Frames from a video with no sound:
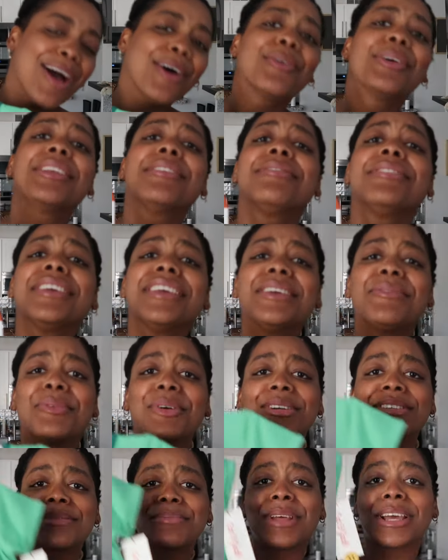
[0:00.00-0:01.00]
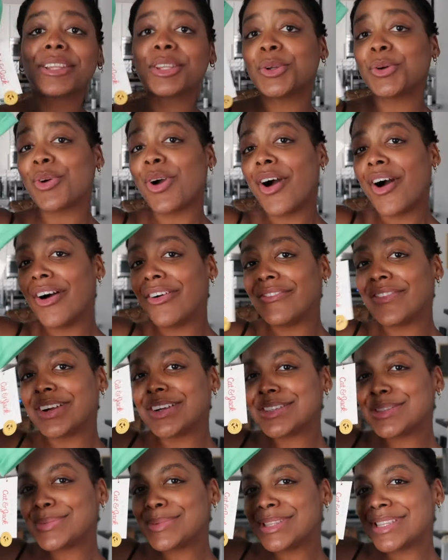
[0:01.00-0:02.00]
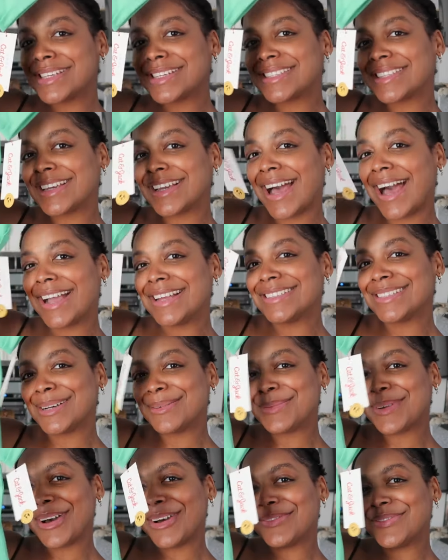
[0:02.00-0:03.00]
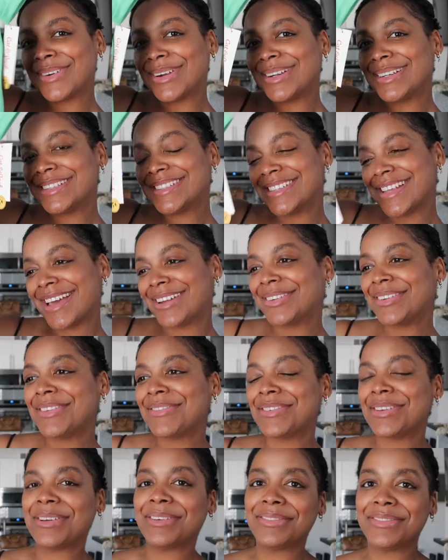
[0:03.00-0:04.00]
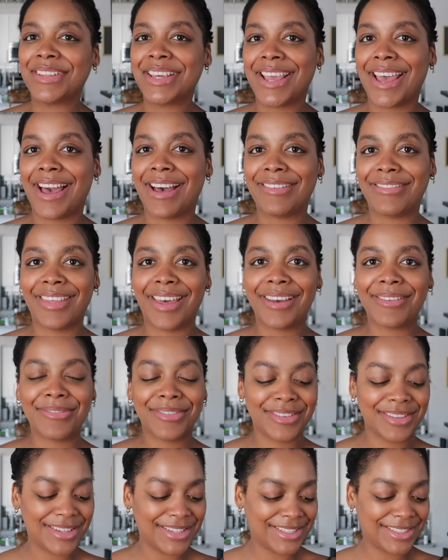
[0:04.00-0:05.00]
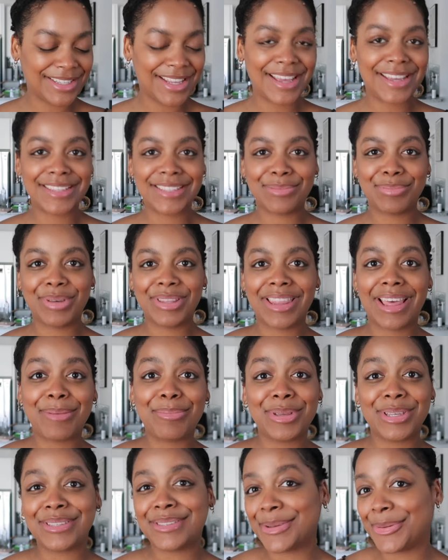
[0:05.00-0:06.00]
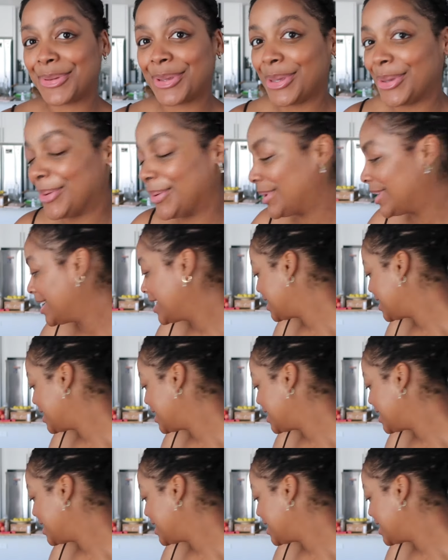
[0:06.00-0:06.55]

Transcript: What if he wore some like little Converse with this, like high top Converse? I don't even know if they have that for his size, but that'd be so cute.